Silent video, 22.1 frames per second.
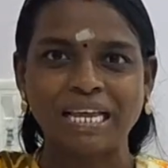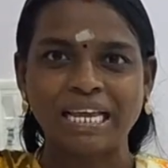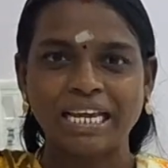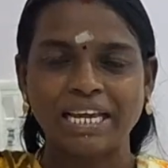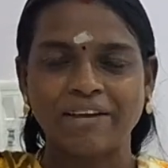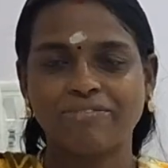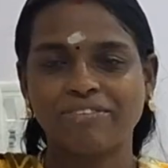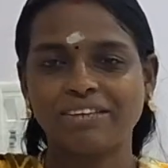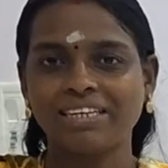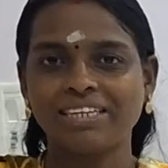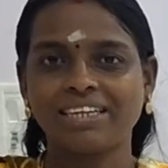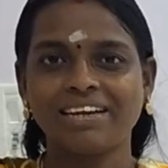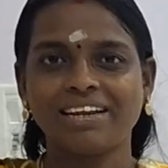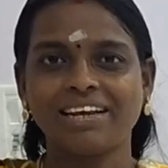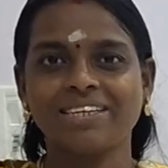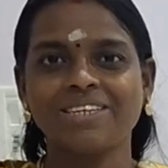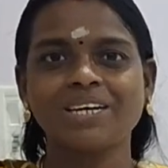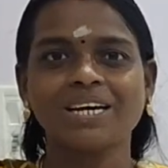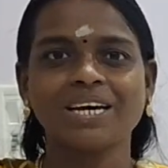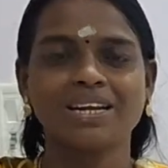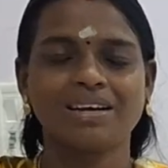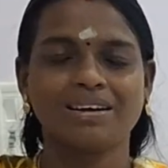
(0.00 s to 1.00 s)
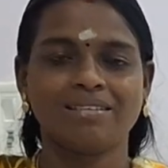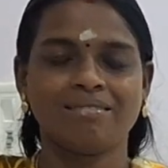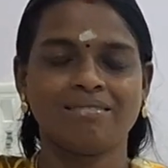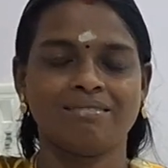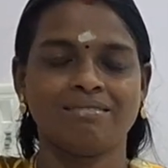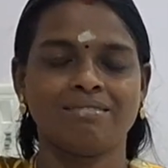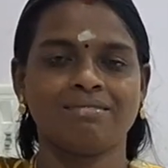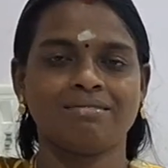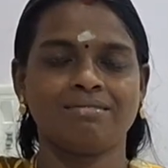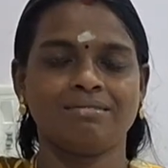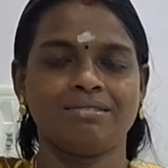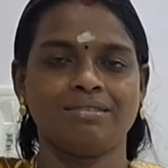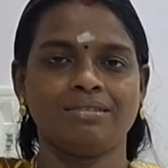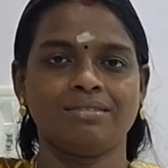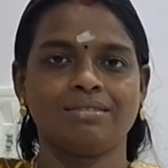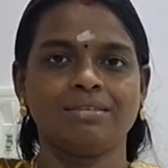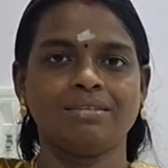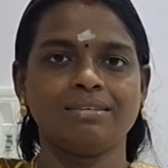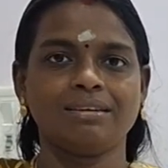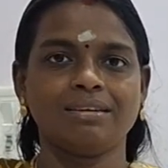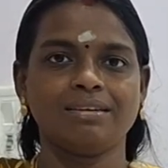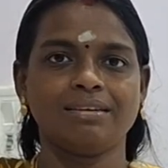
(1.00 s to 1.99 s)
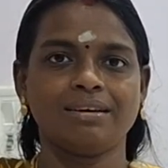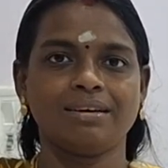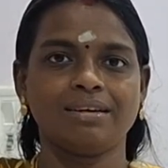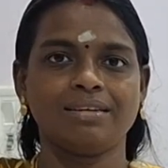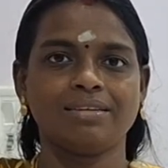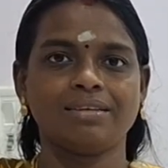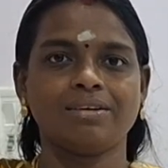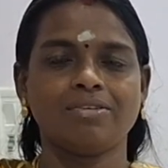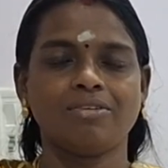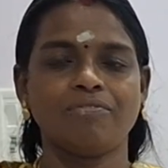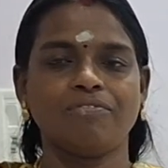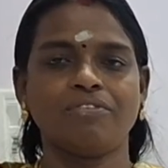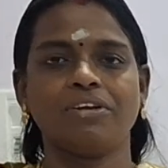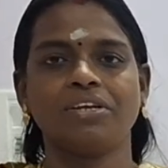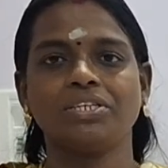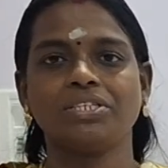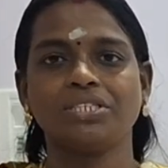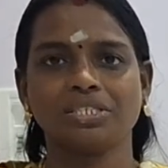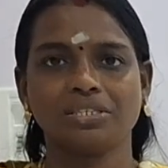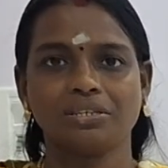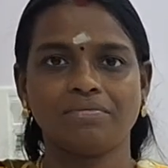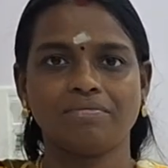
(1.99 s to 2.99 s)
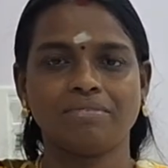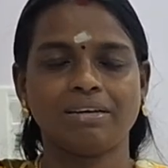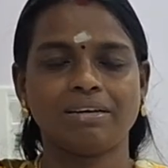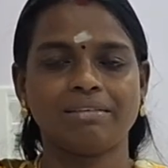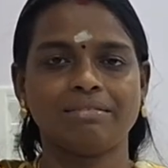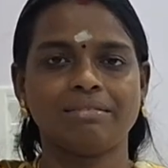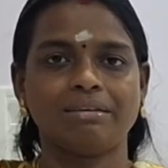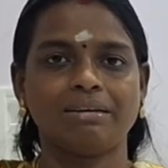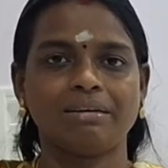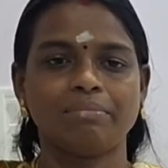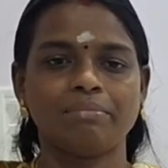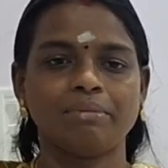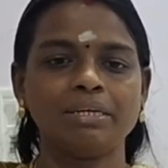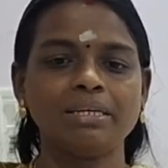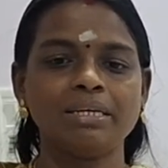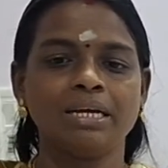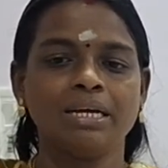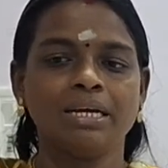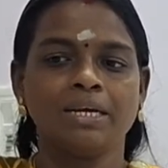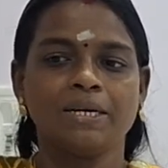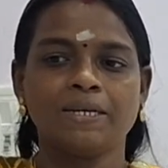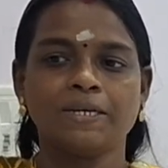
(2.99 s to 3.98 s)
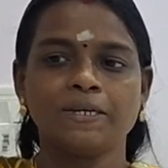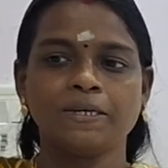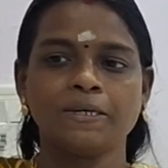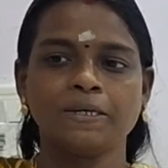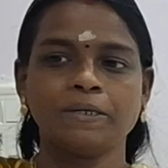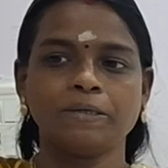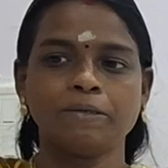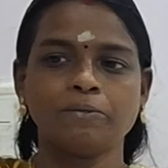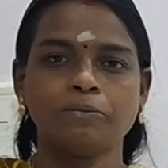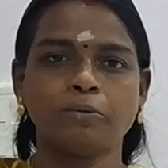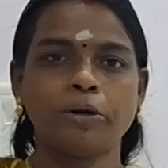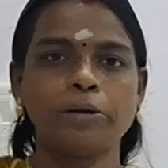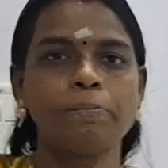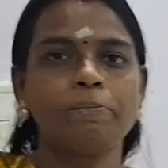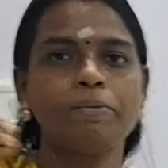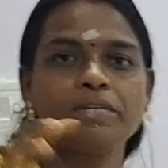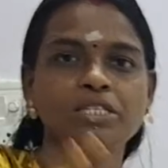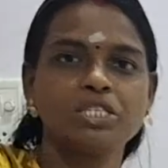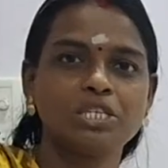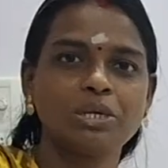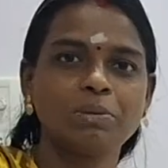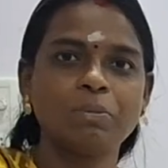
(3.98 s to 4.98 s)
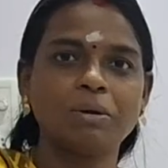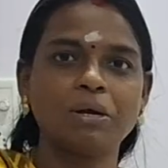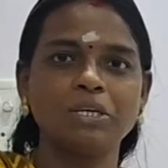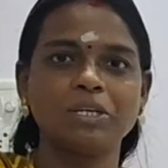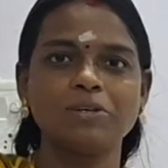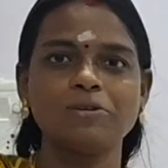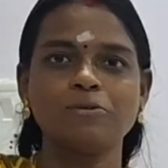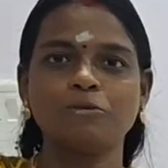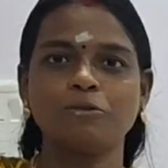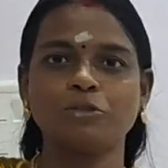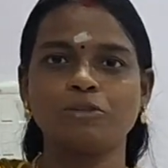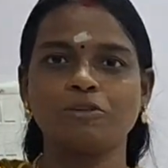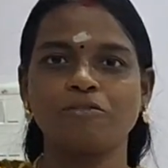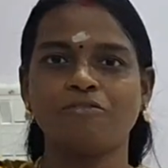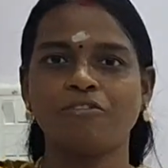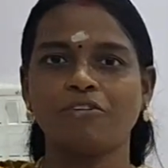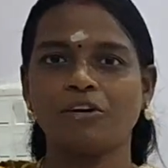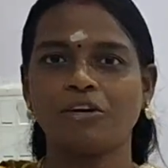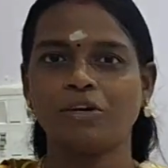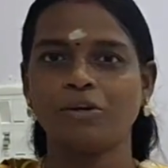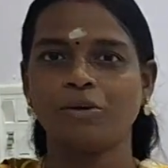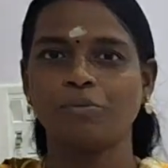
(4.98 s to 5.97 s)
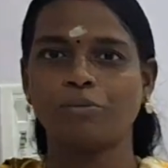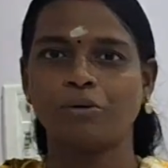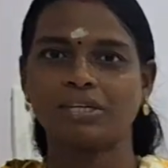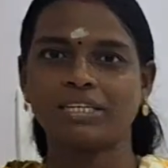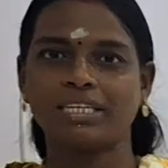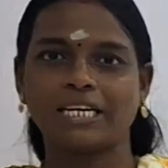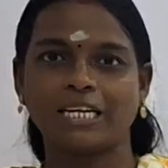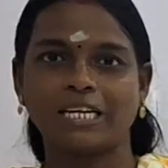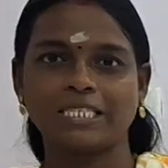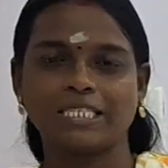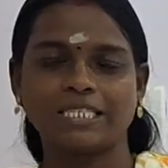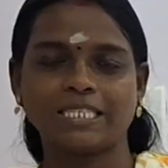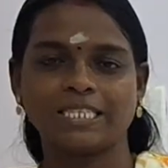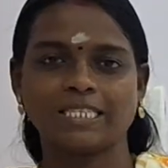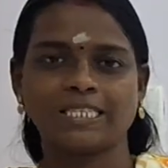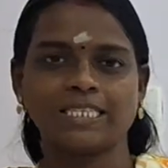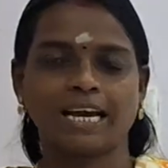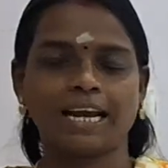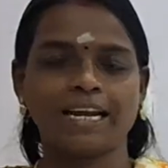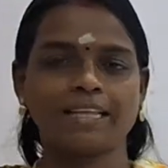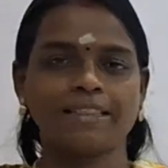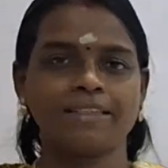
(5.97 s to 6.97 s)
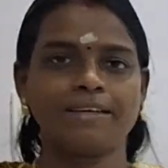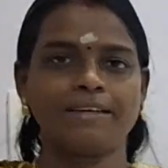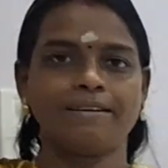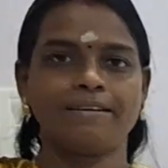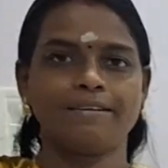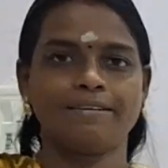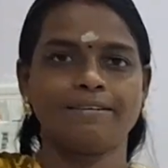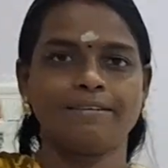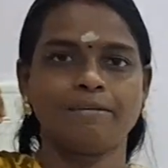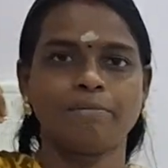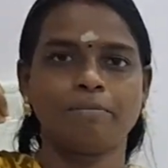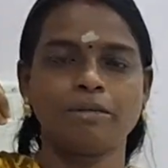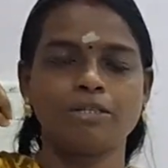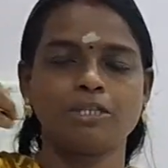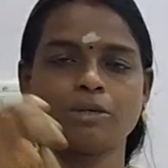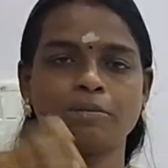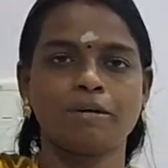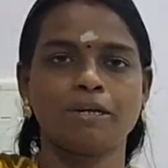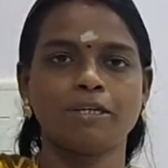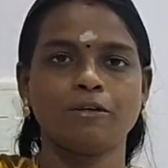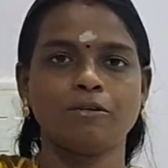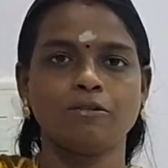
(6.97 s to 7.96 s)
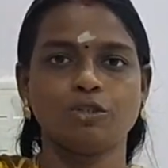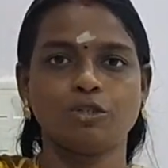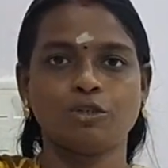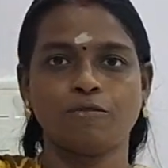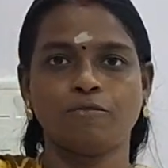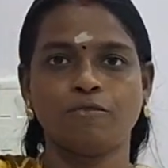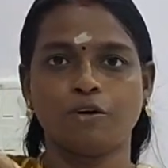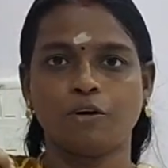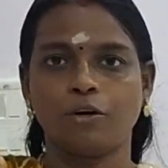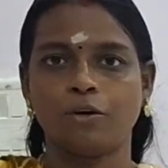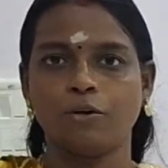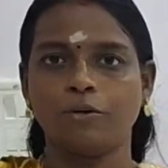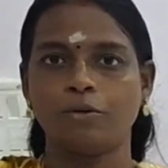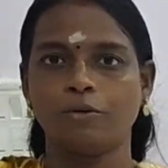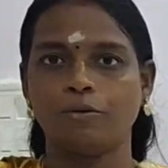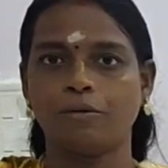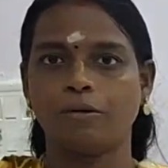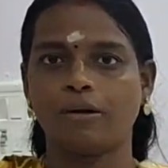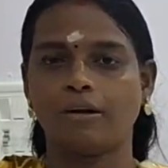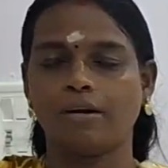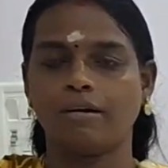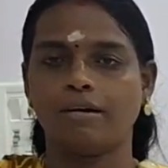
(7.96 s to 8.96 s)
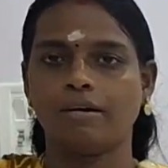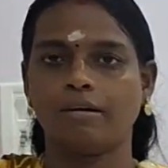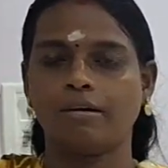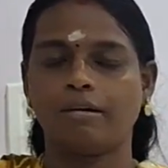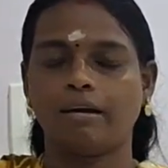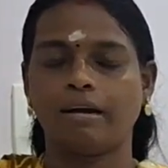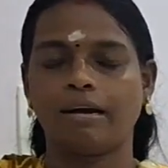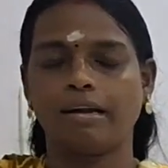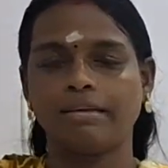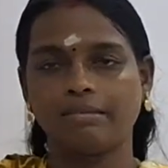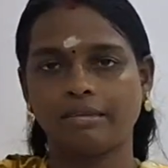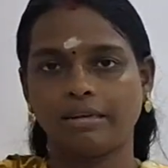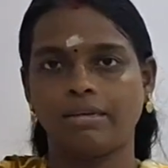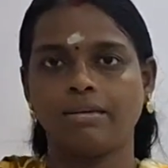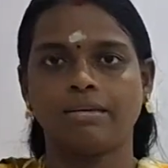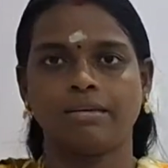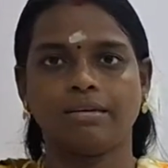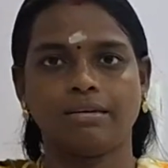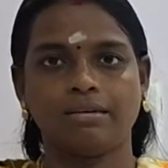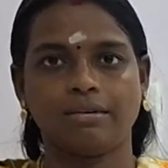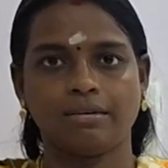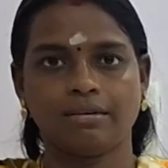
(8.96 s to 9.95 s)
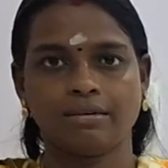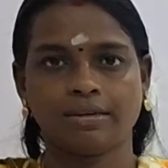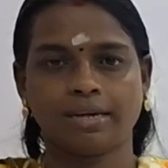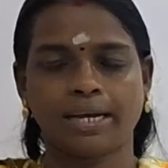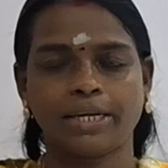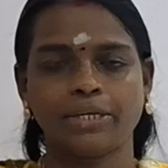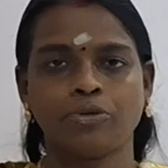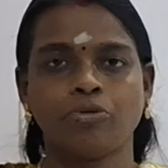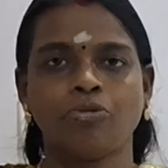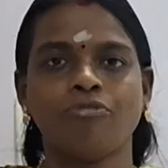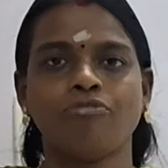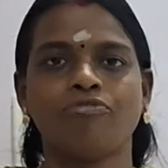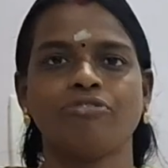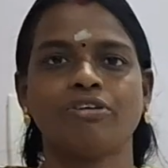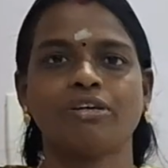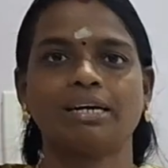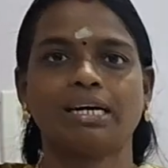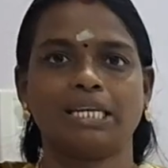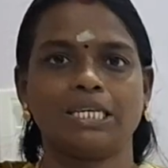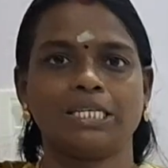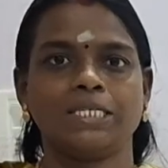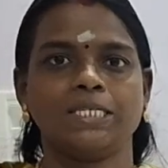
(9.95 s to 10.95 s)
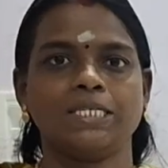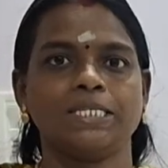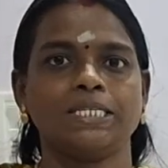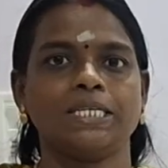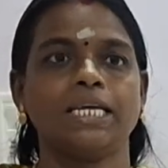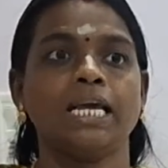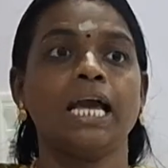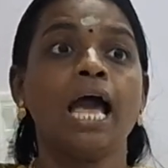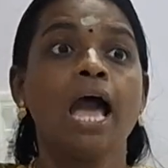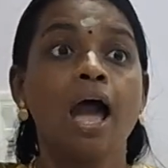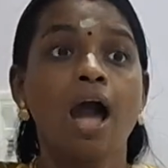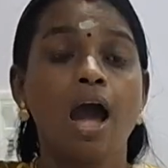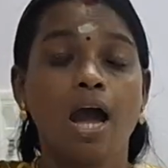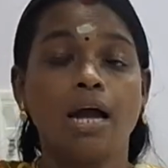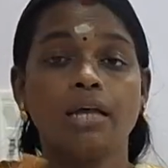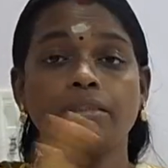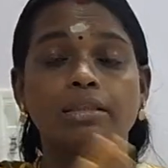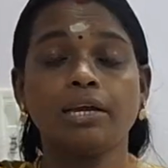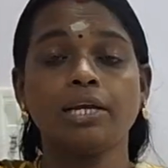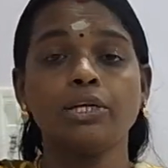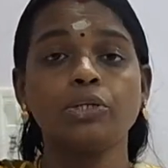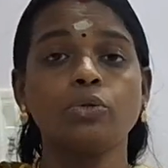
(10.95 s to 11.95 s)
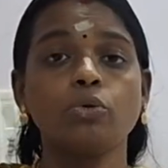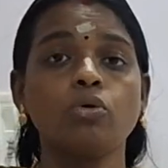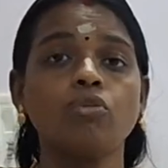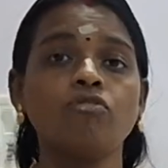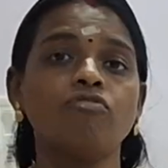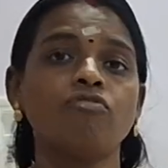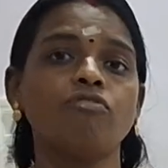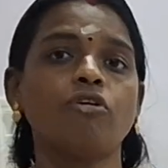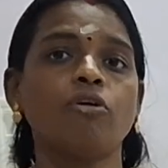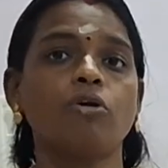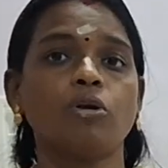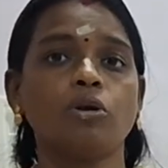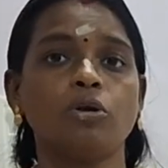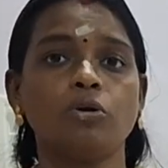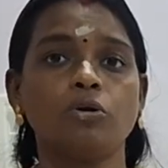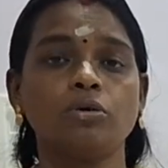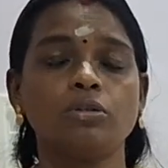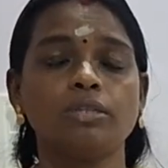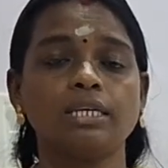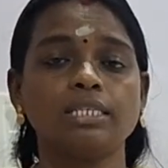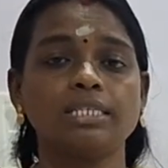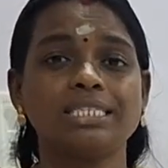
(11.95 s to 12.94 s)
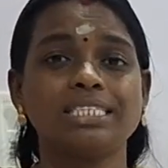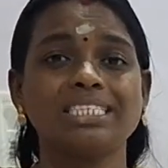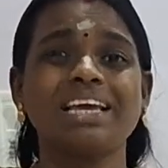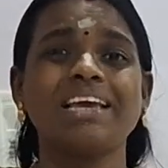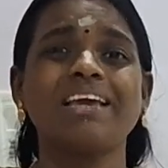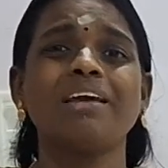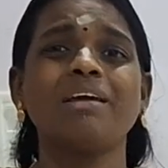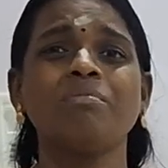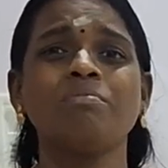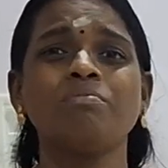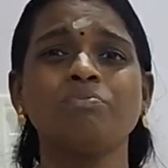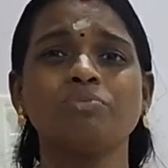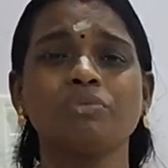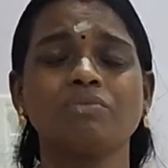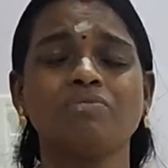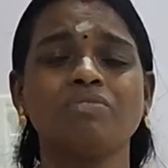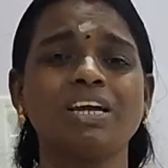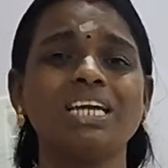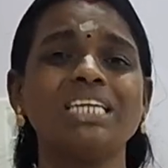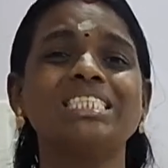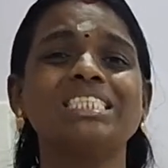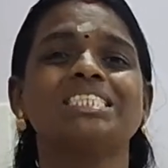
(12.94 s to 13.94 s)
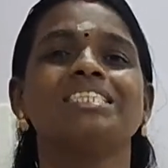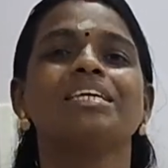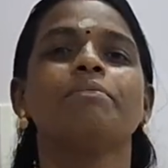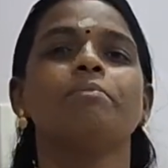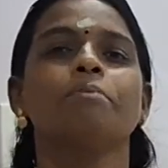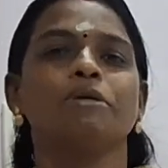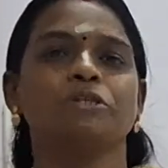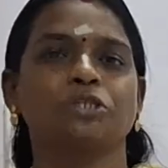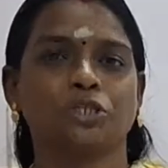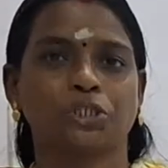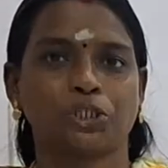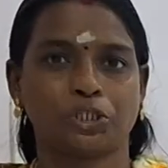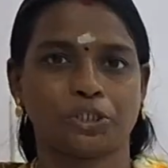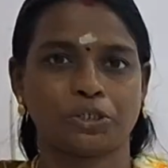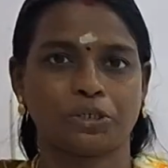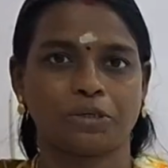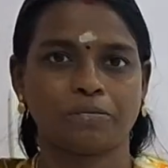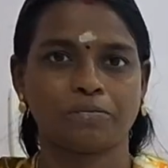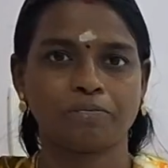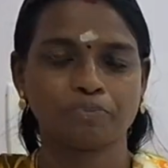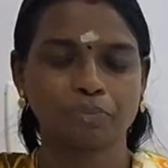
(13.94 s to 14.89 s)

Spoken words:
The 39 Confederation were there, one principality used to follow one currency, another principality used to follow another kind of currency, and they don't follow the same weights and measure.